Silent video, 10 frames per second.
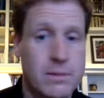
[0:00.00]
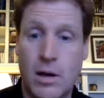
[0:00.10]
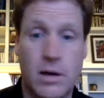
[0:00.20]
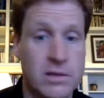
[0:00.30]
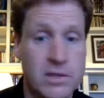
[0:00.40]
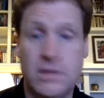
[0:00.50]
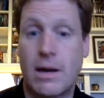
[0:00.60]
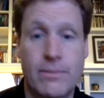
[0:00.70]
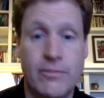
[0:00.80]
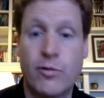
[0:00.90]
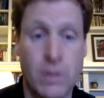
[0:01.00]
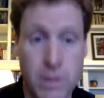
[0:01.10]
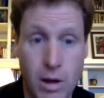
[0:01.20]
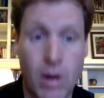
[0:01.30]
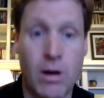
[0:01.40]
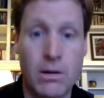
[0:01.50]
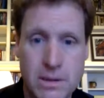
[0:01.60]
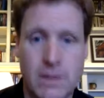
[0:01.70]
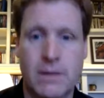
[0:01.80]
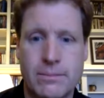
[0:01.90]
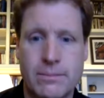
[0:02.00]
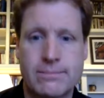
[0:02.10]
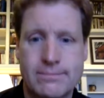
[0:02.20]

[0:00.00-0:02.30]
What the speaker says: nonstop, for a long time.